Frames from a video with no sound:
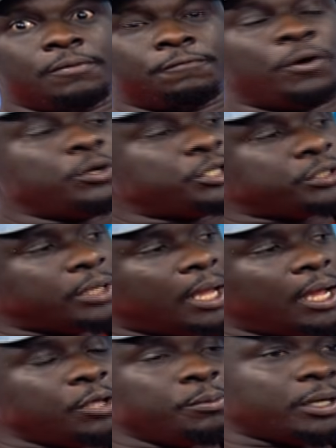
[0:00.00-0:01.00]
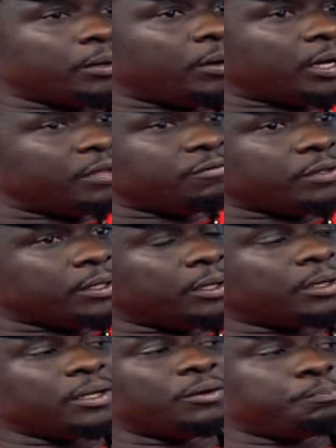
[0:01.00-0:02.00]
Foundation ya argument na kunga hivi.
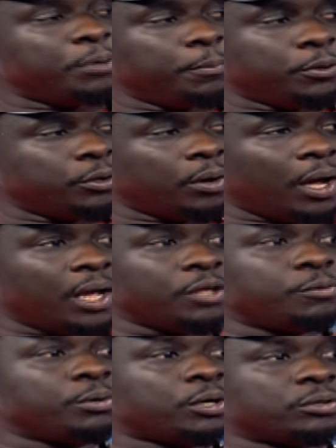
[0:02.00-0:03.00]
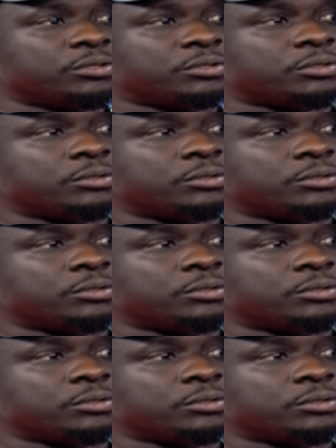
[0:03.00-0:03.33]
People don't argue because